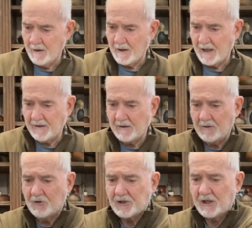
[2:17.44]
And
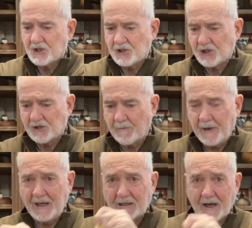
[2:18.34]
usually it's just the
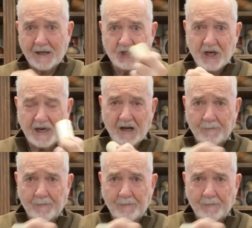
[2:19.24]
paint that I shake